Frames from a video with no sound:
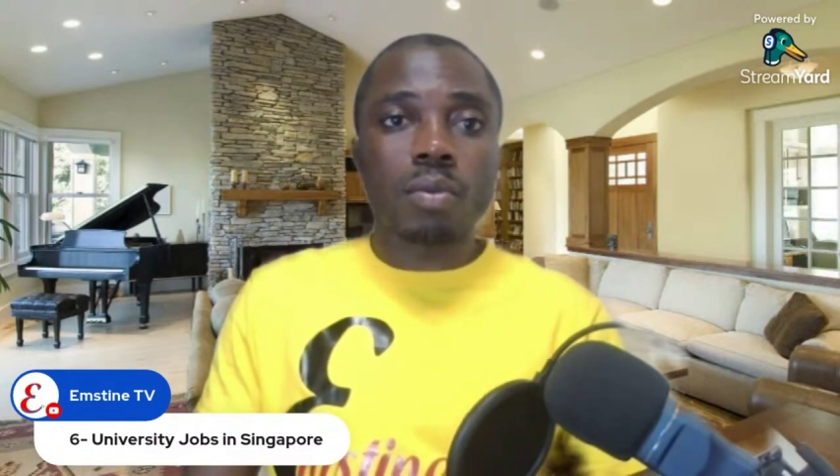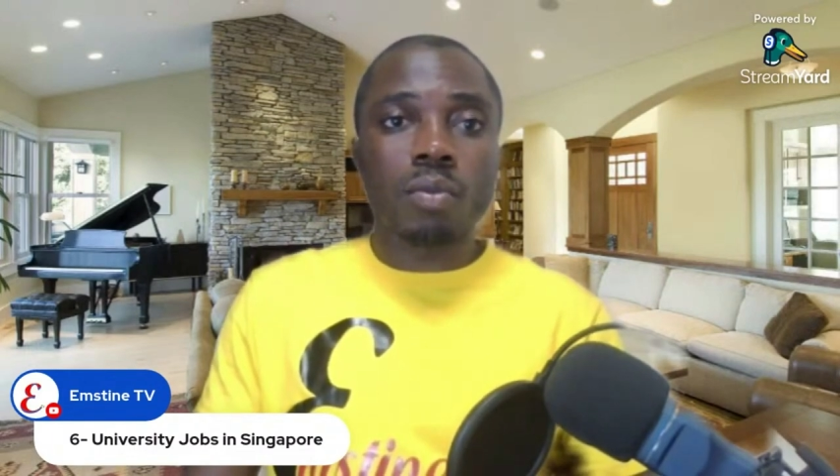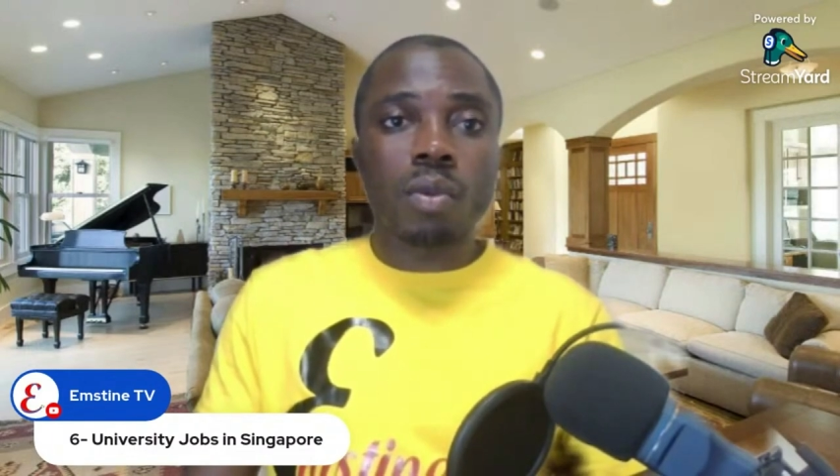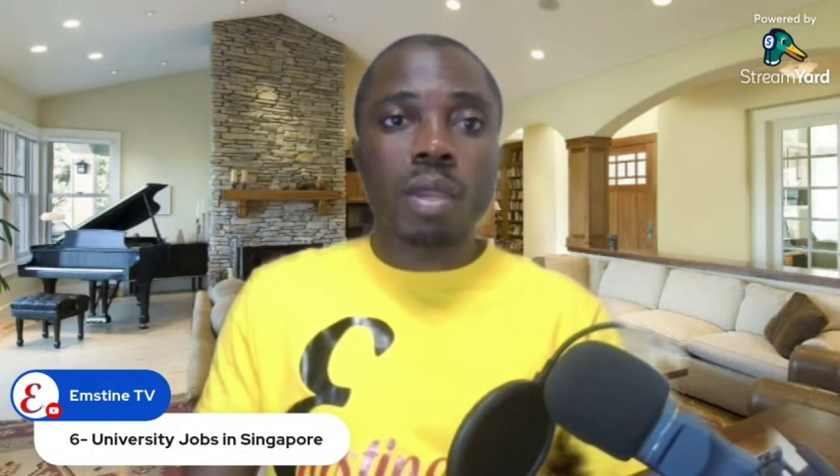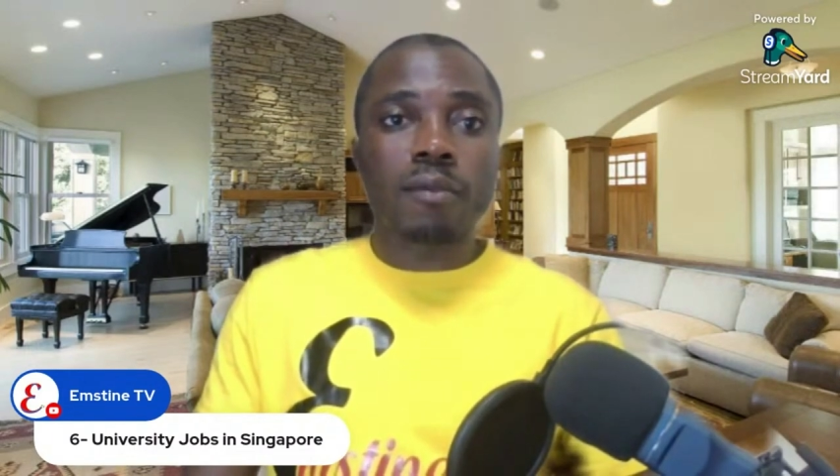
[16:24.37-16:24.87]

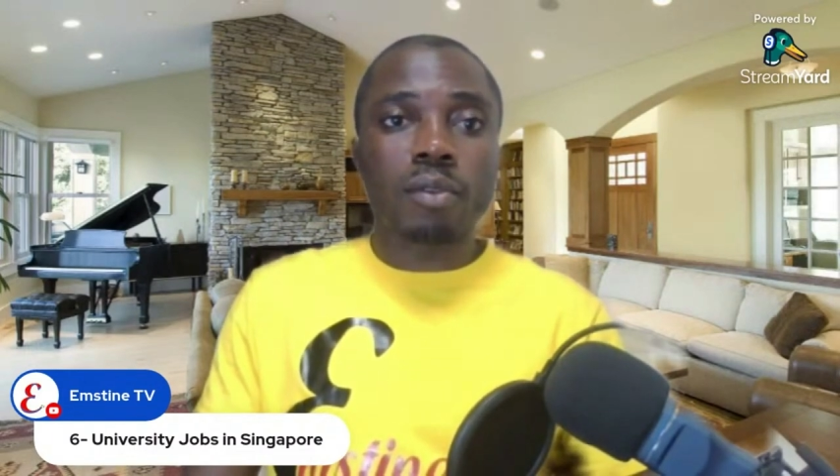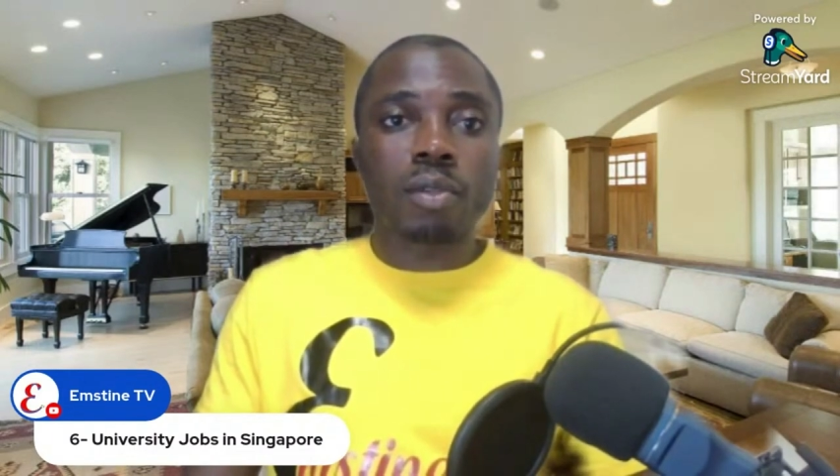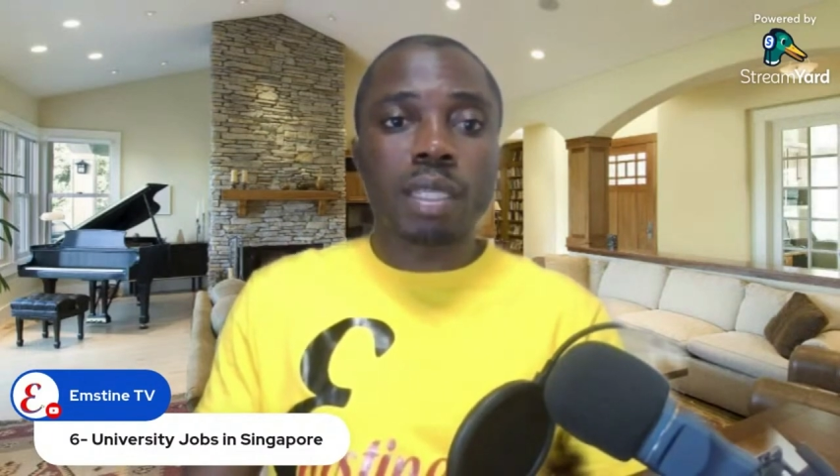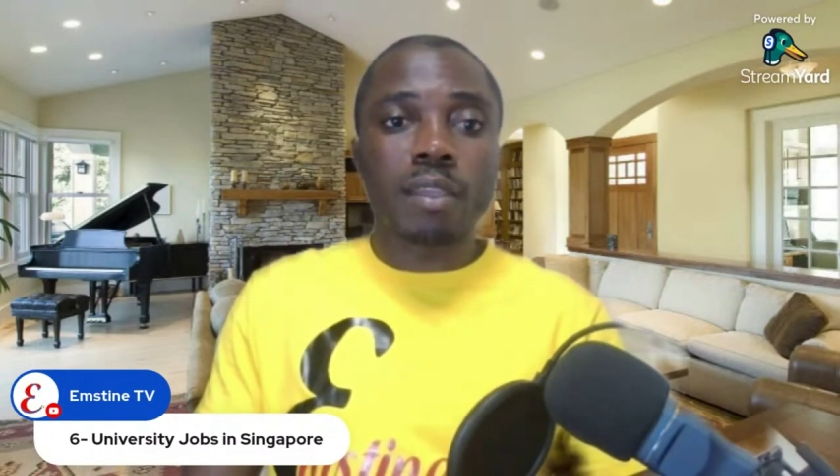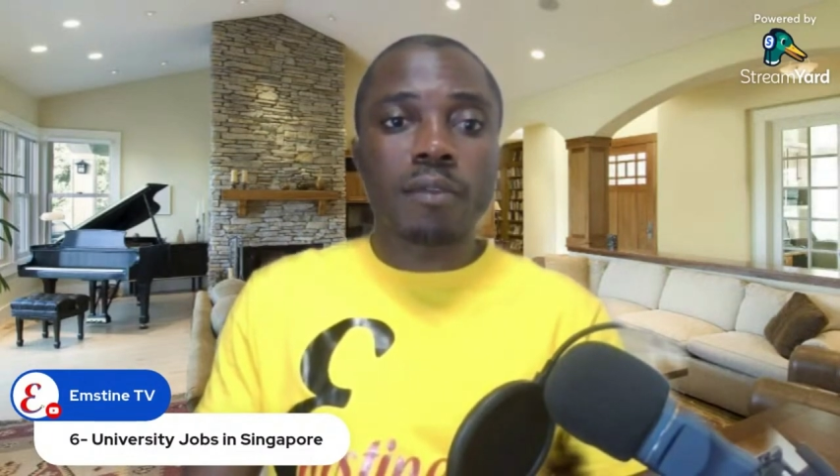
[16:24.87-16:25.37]
We have
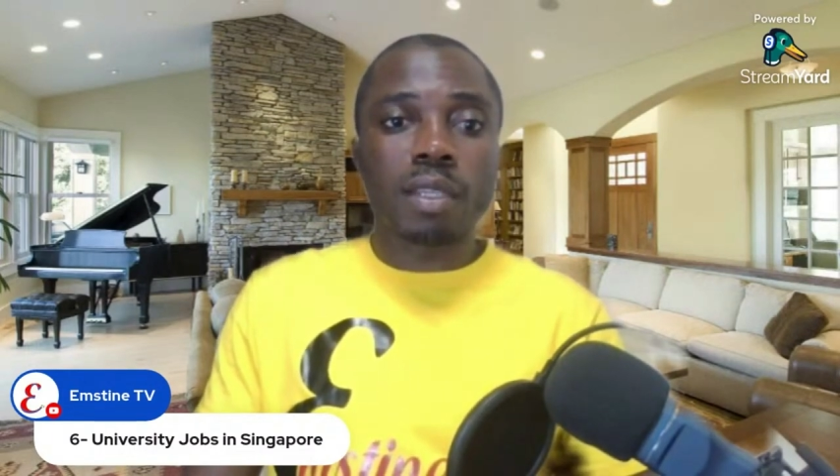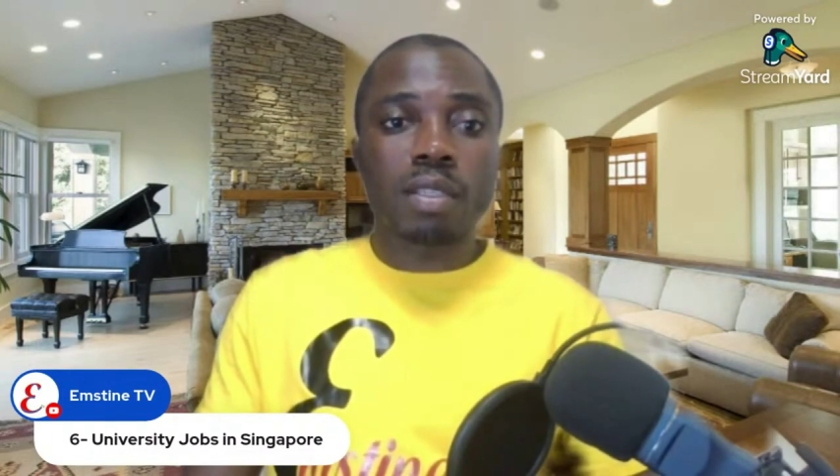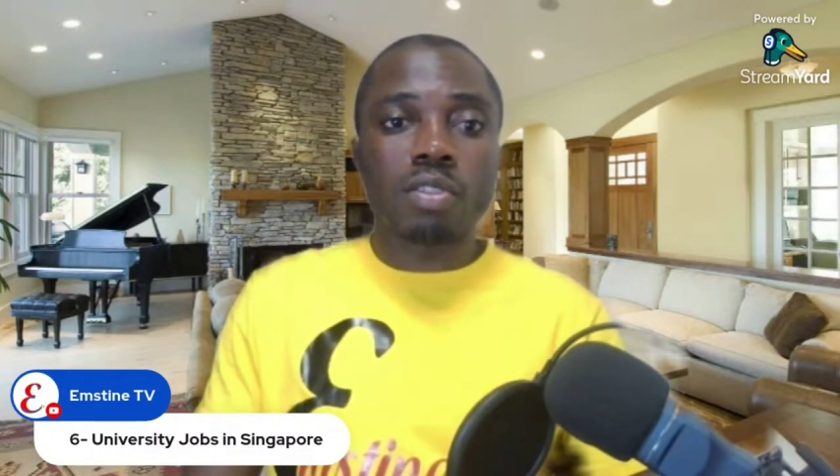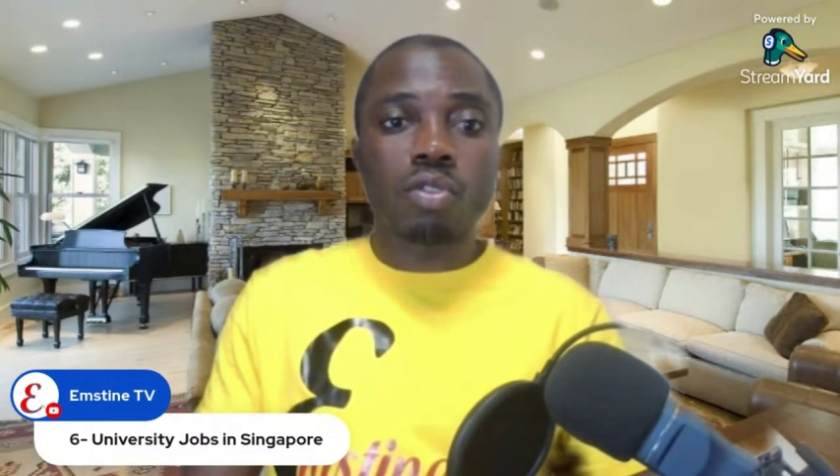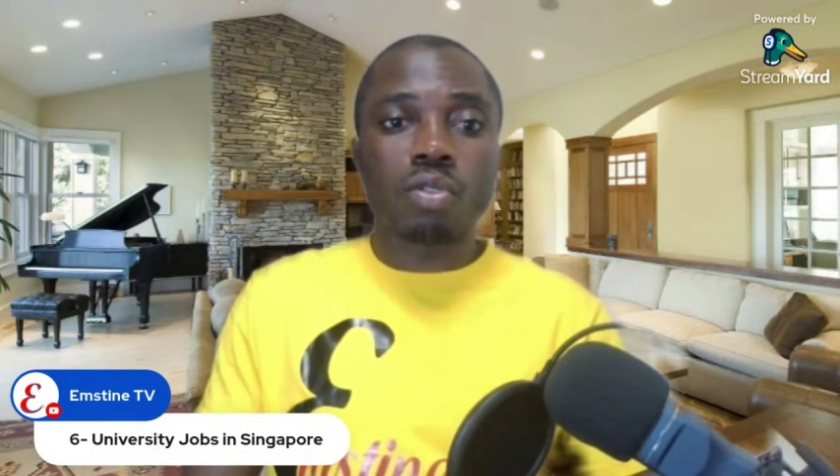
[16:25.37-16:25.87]
already
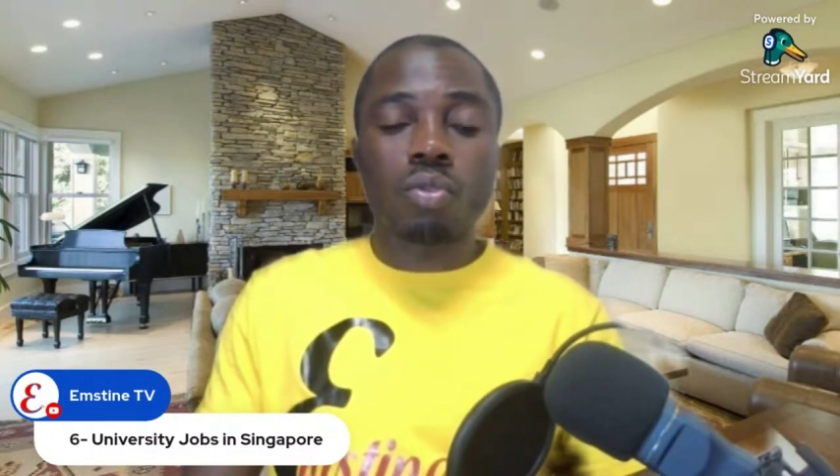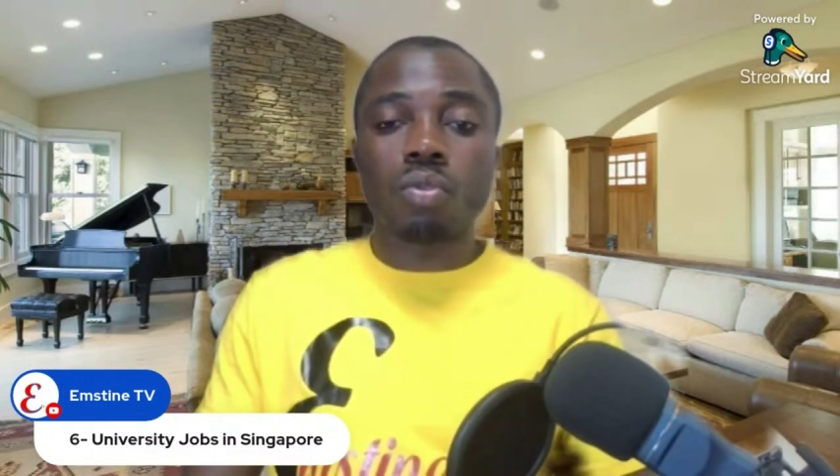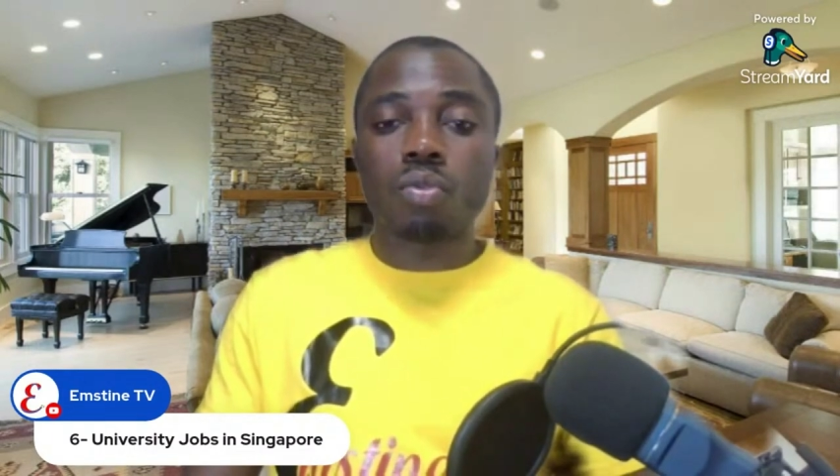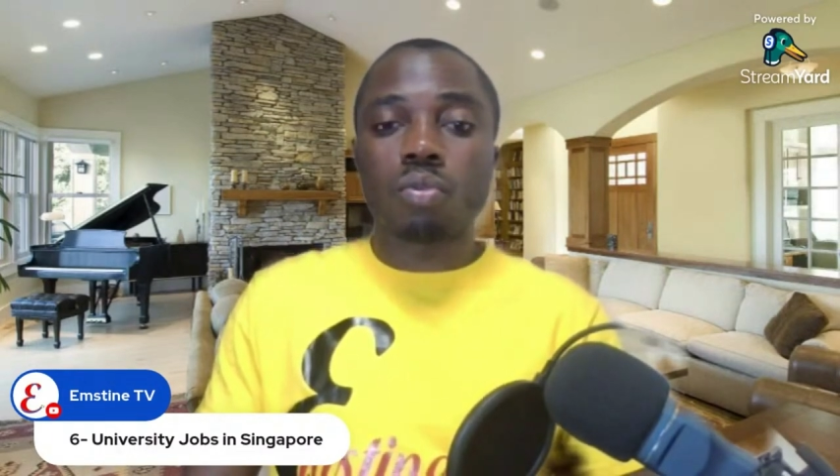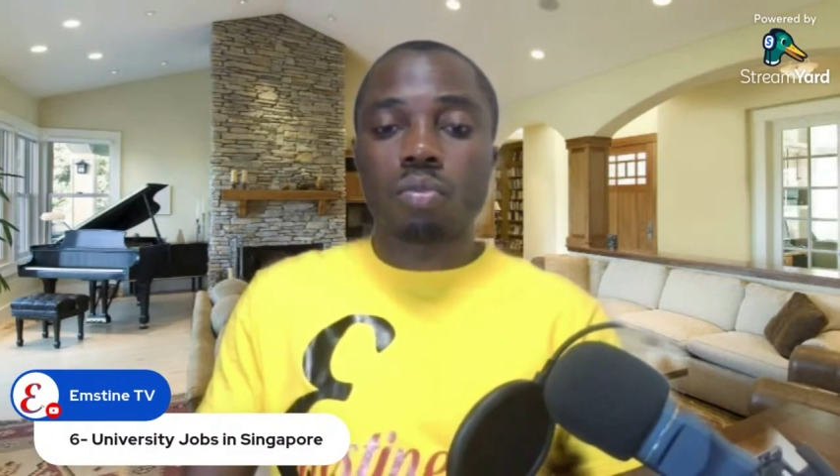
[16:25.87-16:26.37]
given to
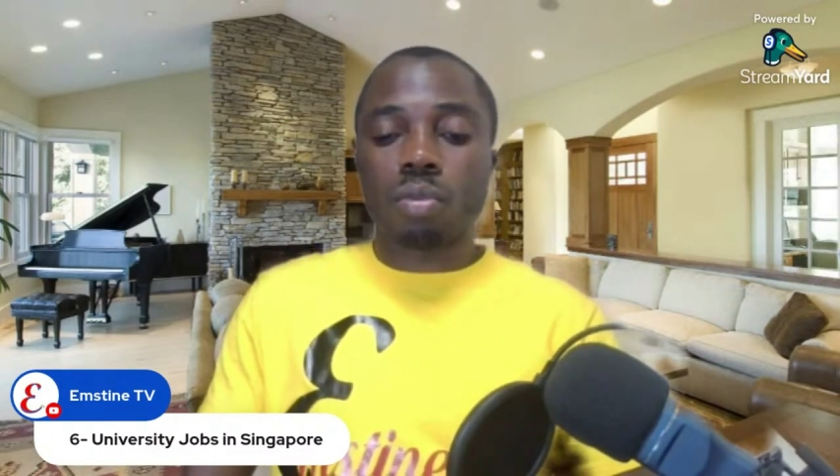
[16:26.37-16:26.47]
you